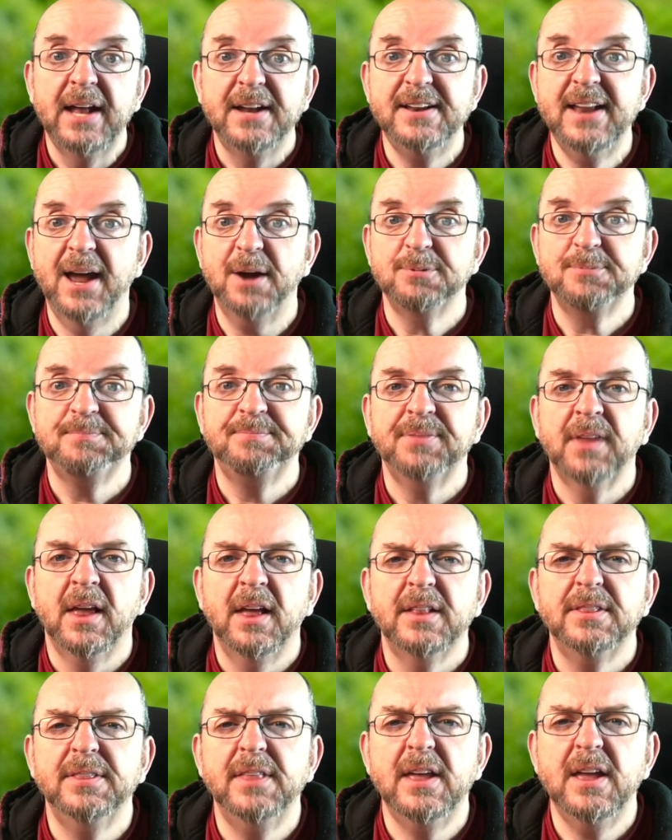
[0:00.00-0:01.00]
Now,
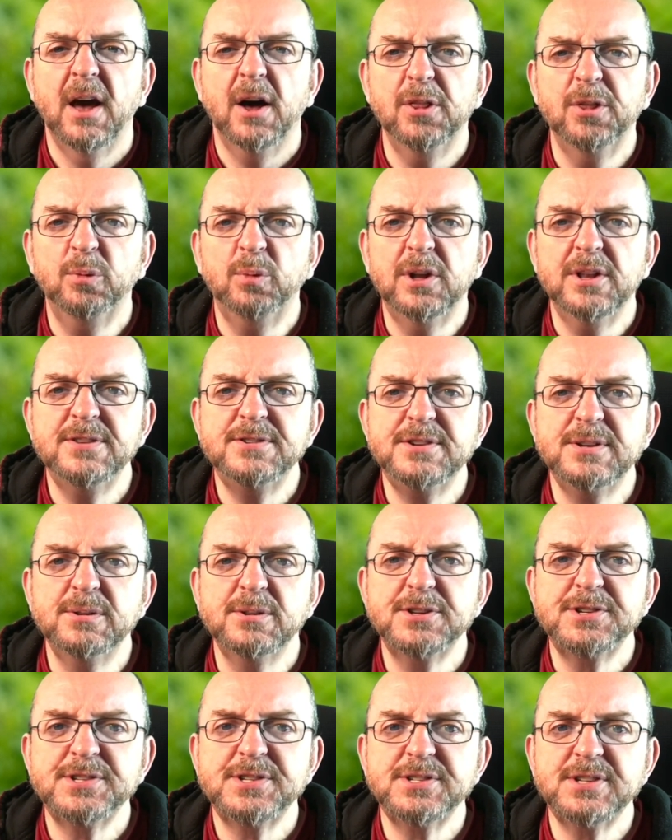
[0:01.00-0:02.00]
the other ones
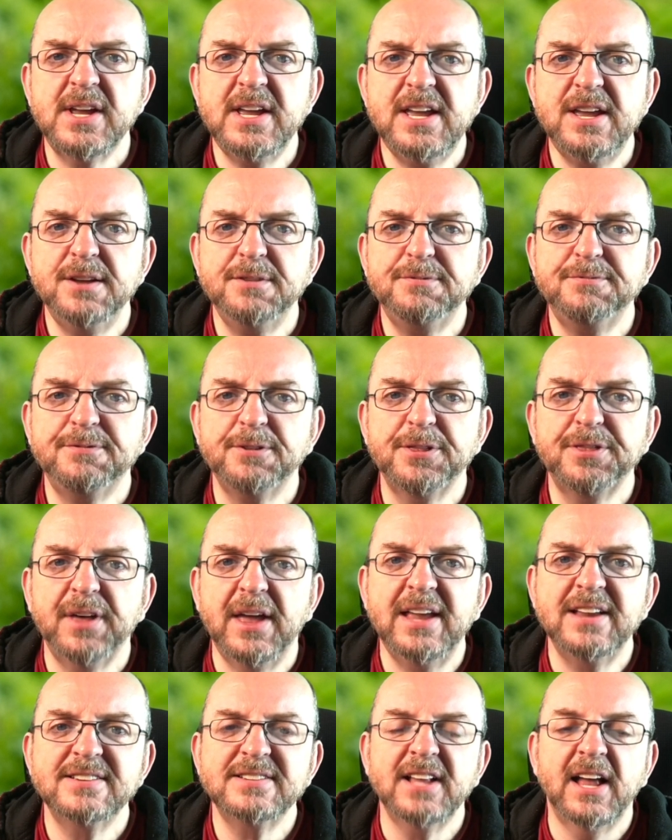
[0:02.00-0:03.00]
you'll see for
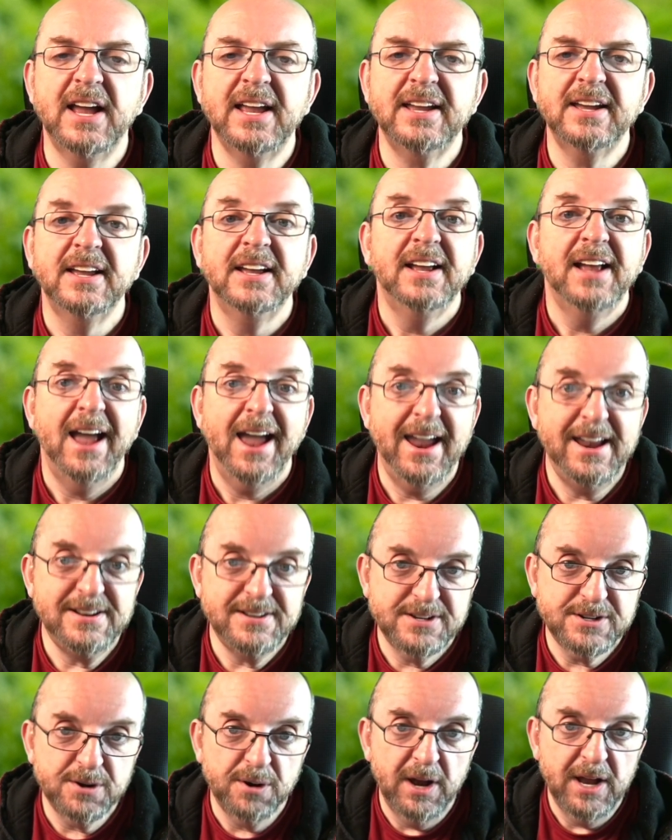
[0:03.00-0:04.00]
things like
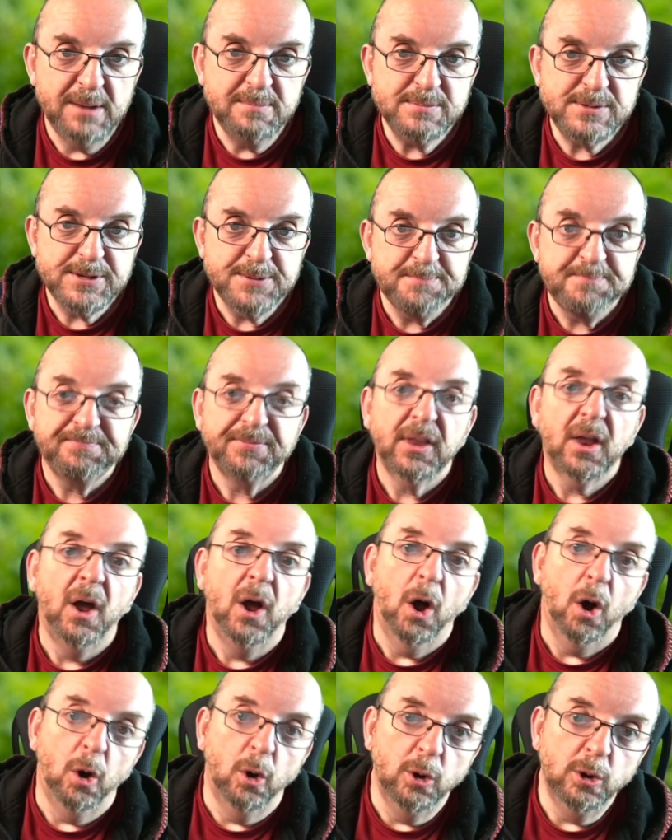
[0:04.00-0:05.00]
hate crimes
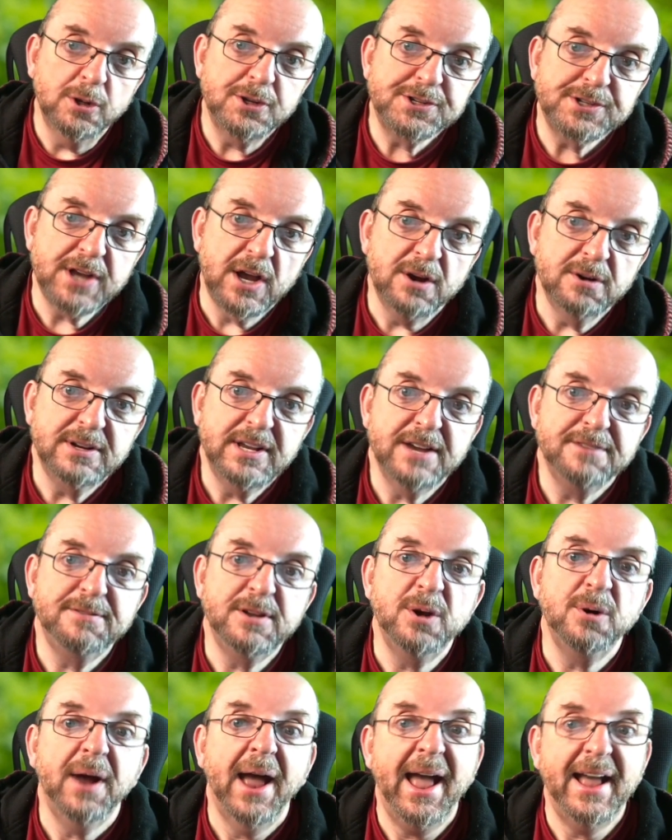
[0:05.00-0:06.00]
also give you